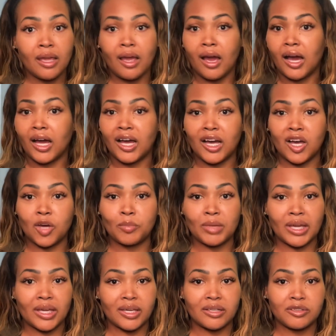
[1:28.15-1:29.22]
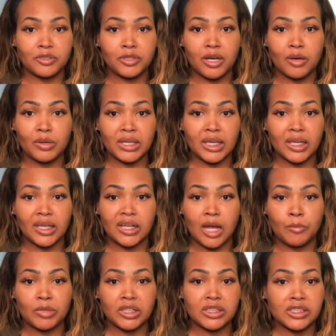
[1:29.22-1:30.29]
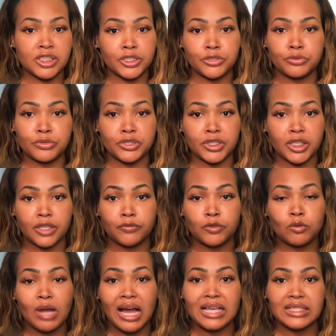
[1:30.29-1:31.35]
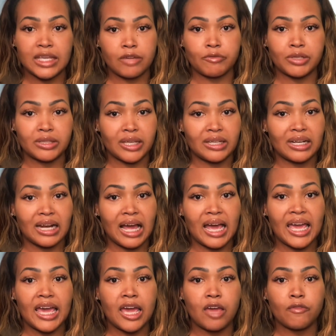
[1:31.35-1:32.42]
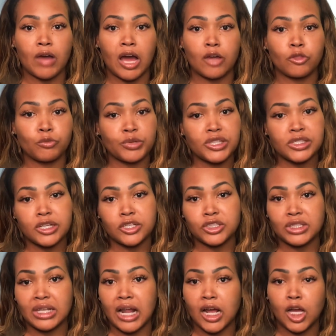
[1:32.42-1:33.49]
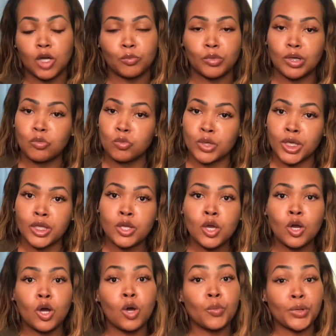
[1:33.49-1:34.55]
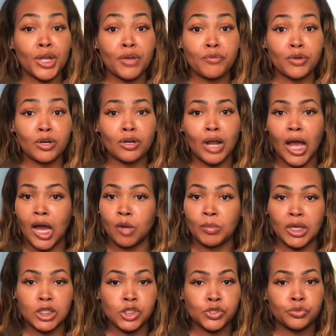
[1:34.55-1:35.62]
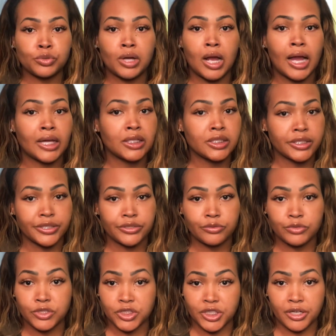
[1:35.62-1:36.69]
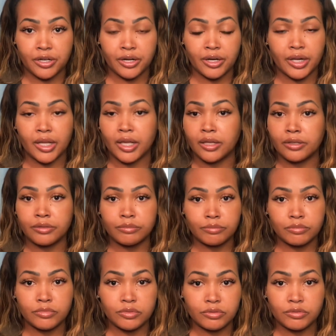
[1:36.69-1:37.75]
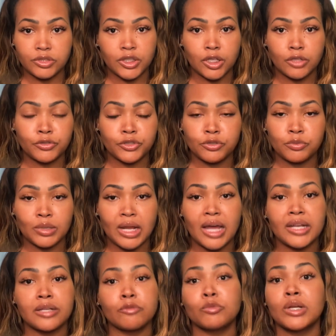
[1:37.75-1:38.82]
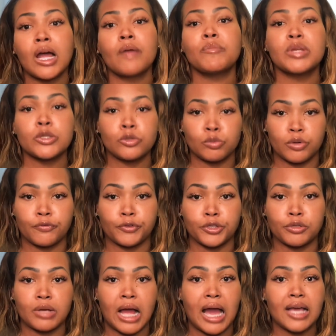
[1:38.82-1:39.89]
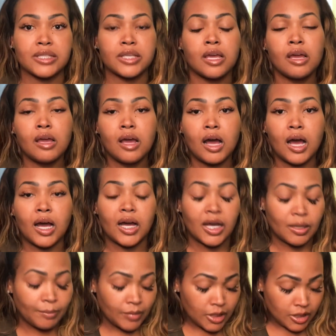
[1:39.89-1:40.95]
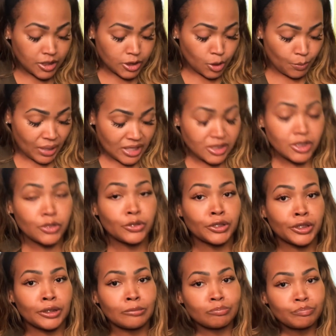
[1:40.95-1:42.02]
And again, I'm going to continue to give you guys everything that I have, all the research that I come up with or whatever. I'll make sure I continue to share and, do what I've been doing for you guys. So basically,